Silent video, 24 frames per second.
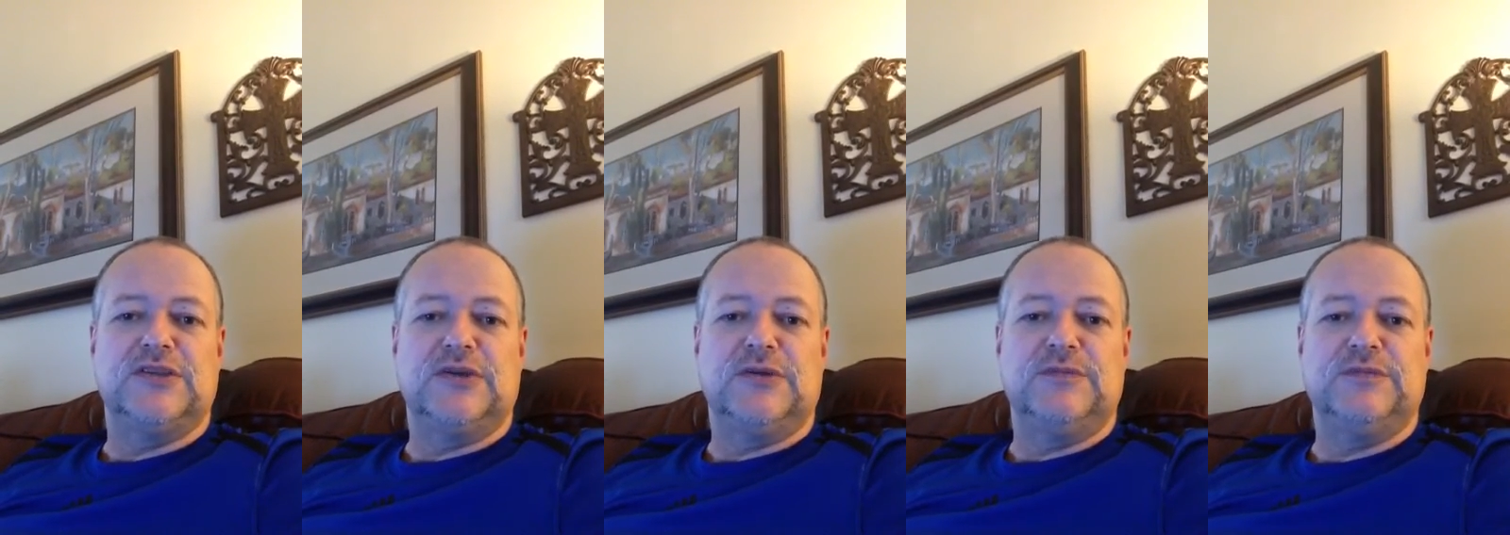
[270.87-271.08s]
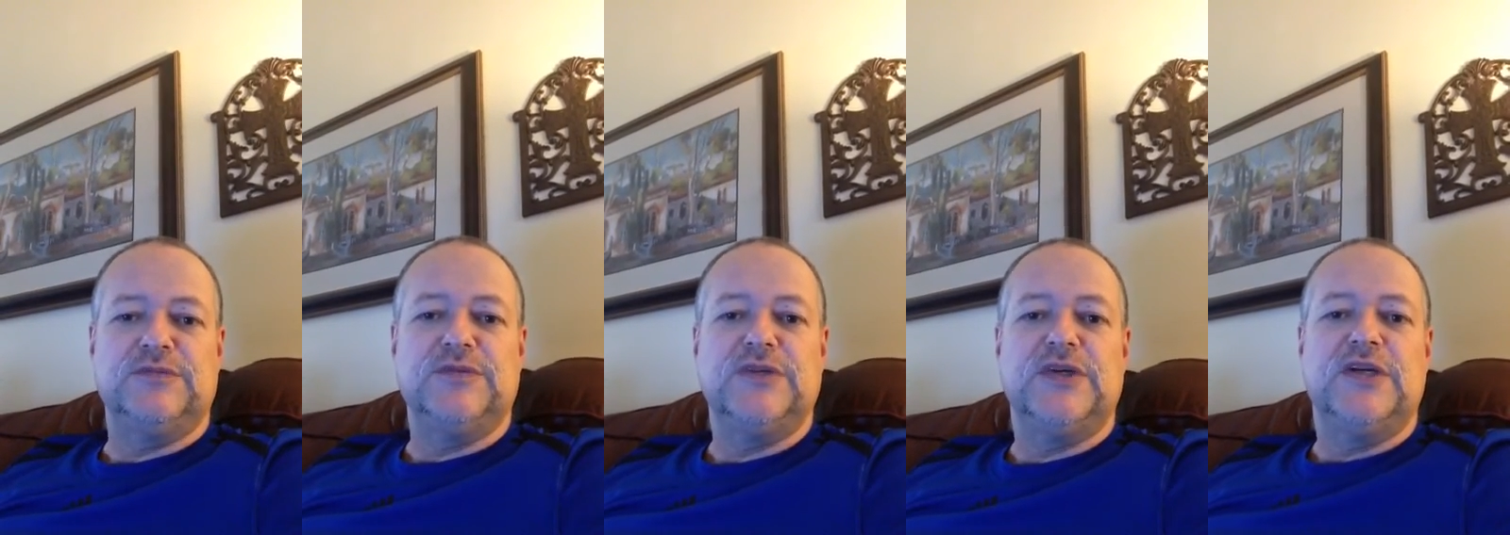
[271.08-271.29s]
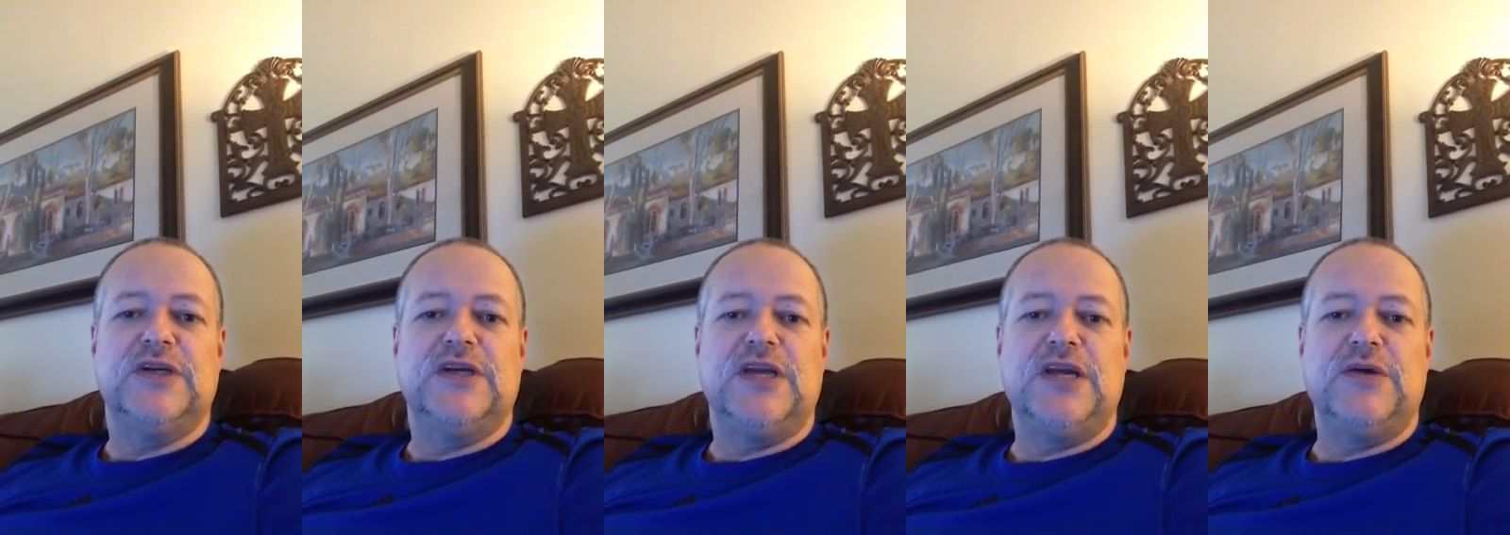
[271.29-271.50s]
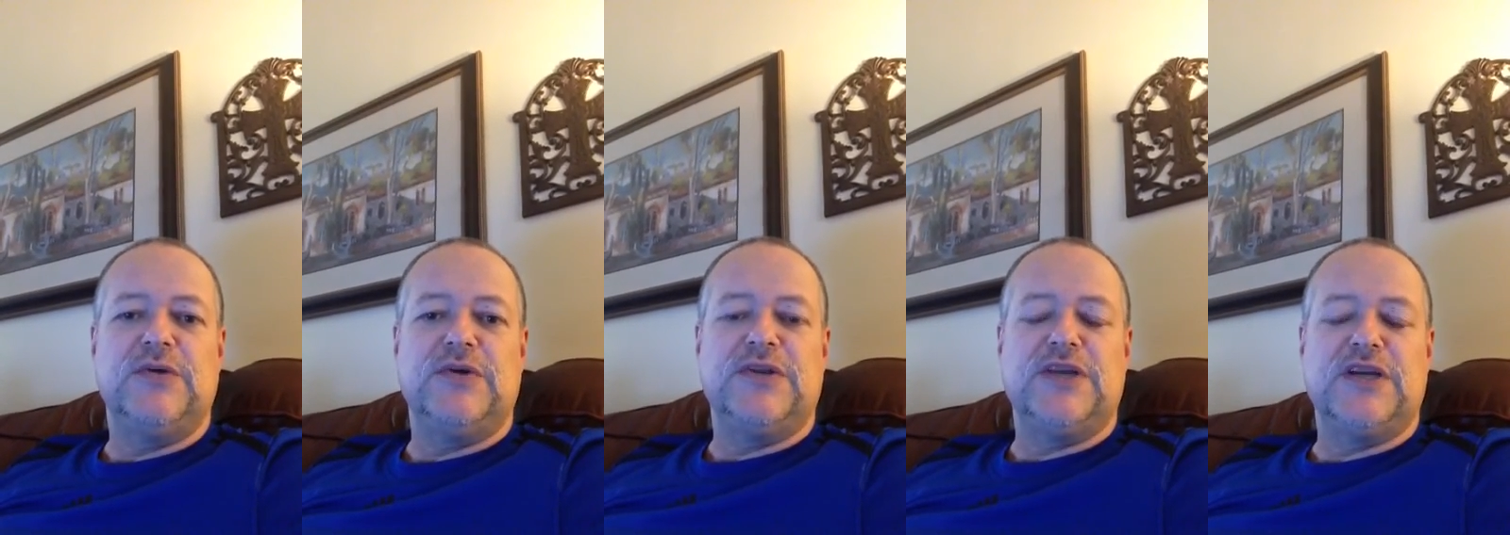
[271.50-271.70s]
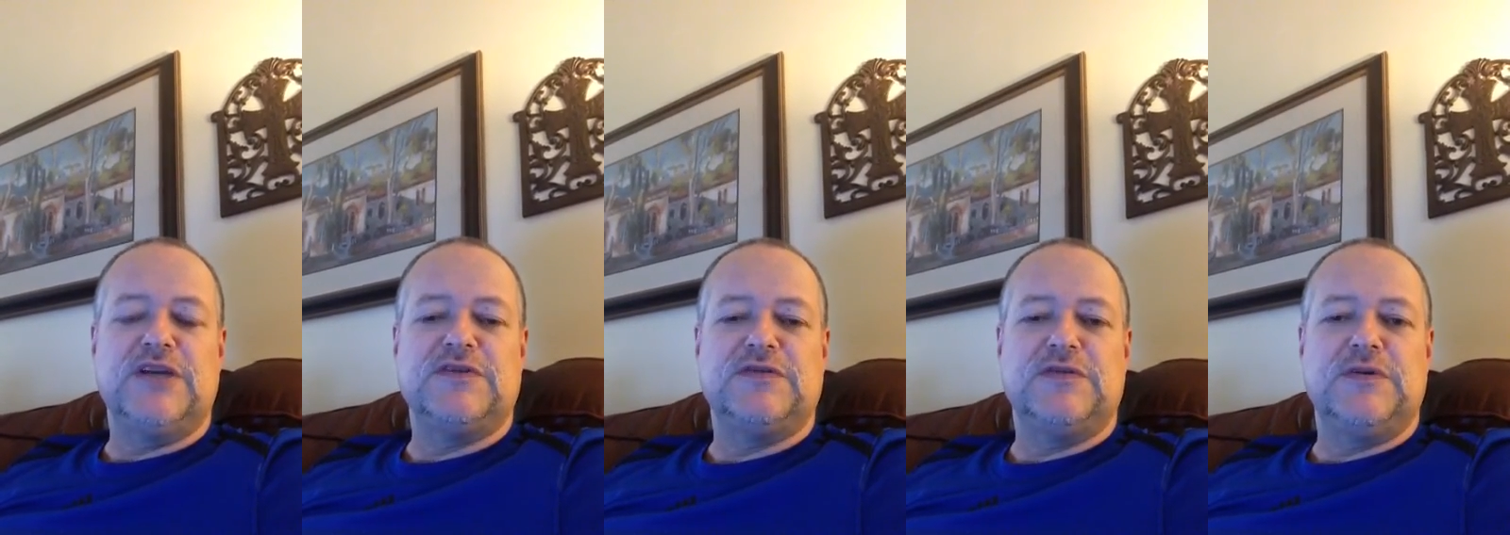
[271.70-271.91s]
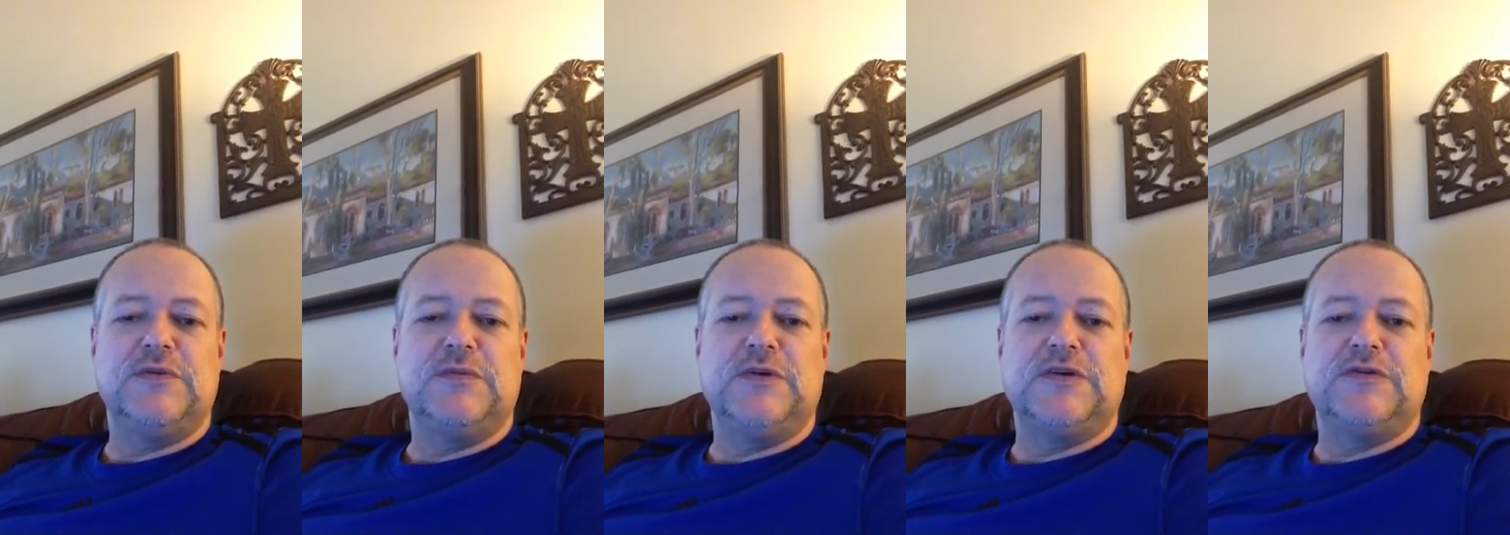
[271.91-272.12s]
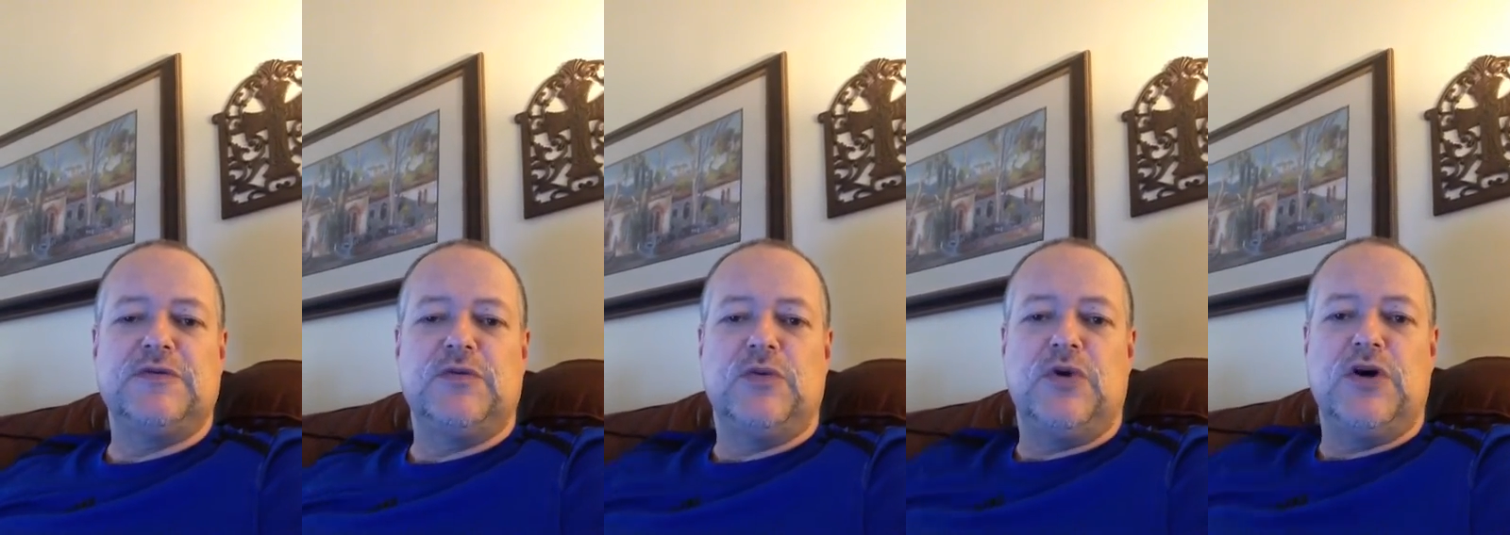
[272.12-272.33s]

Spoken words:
So anyway, thanks very much